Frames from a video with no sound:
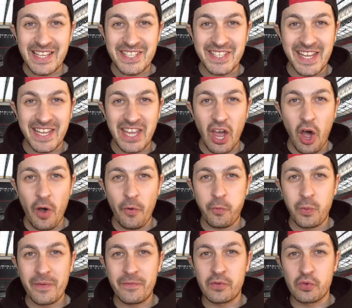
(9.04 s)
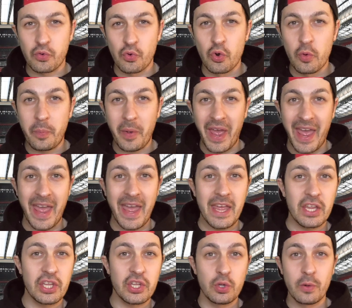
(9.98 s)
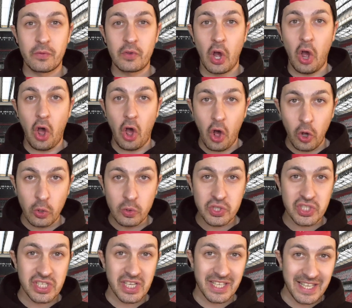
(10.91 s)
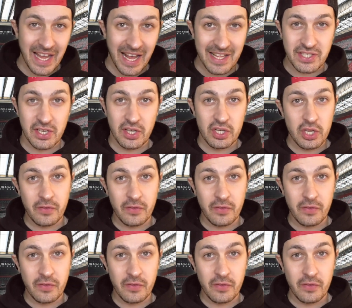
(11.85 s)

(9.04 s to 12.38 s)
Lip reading: Let's kick it off with Group A. You've got host Qatar,